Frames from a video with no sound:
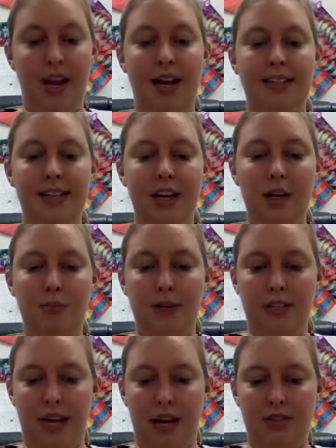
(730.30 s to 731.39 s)
I said I had
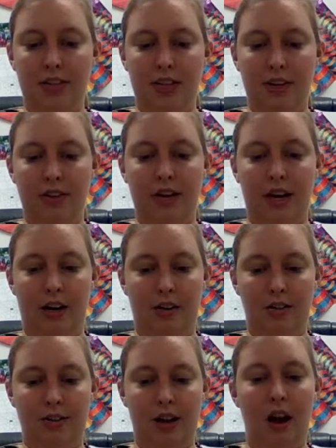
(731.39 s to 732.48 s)
been down to hear the
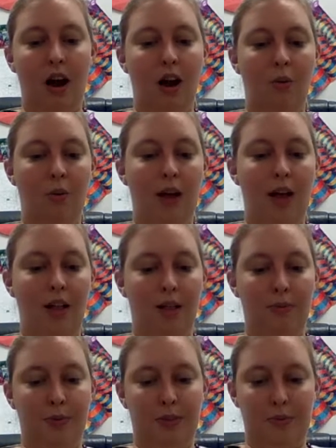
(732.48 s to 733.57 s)
carols. Ah, well,
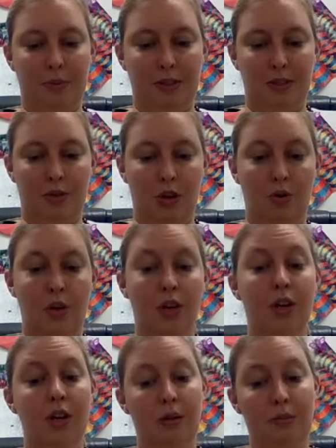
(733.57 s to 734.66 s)
observed Mrs. Joe,
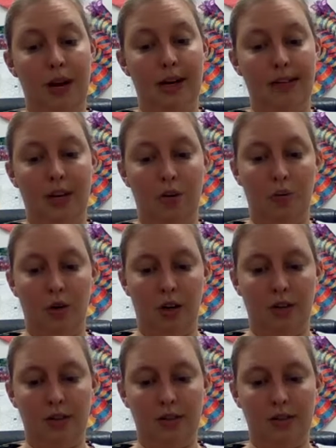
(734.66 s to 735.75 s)
you might have done
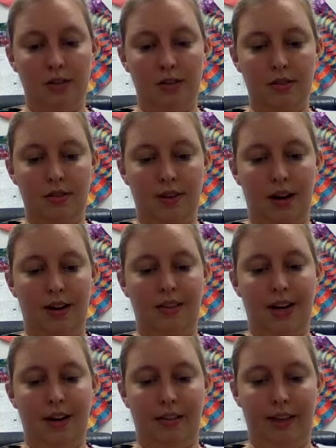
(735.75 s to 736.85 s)
worse. I
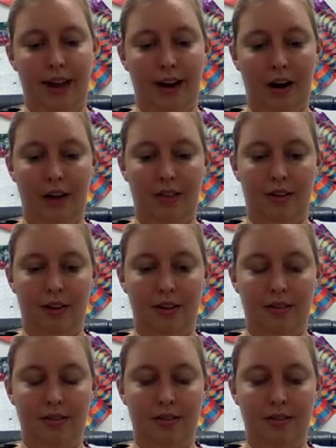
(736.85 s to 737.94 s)
doubted that, I thought.
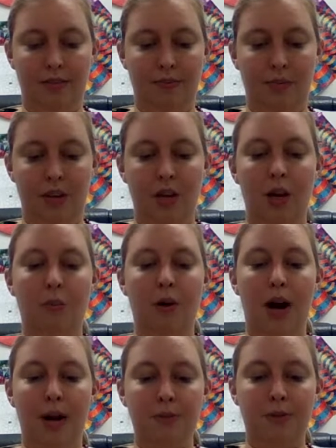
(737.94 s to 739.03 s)

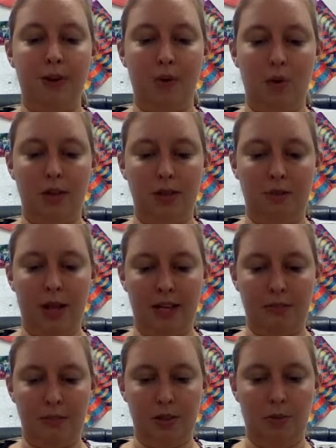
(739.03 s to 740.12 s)
Perhaps if I weren't a
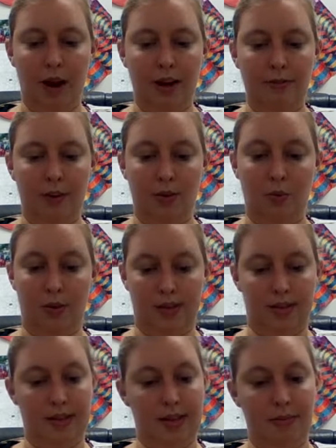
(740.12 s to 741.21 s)
blacksmith's wife and, what's
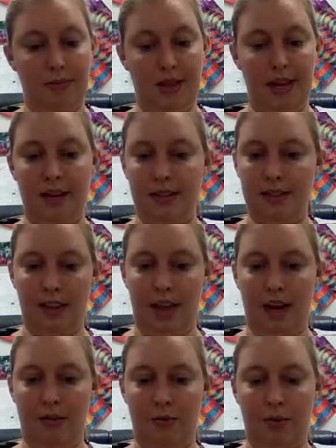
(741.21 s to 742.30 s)
the same thing, a
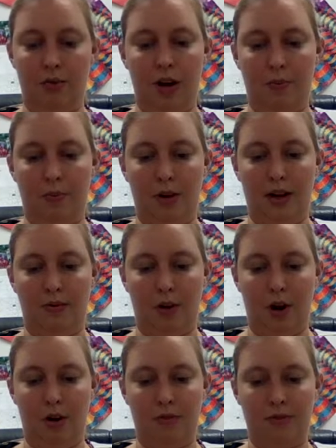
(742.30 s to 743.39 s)
slave with her apron never
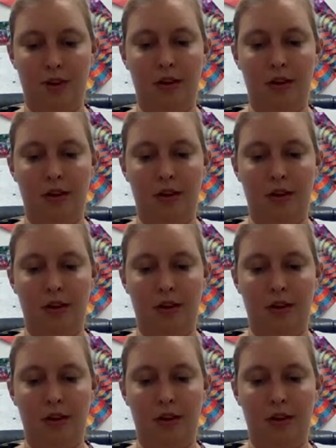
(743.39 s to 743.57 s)
off,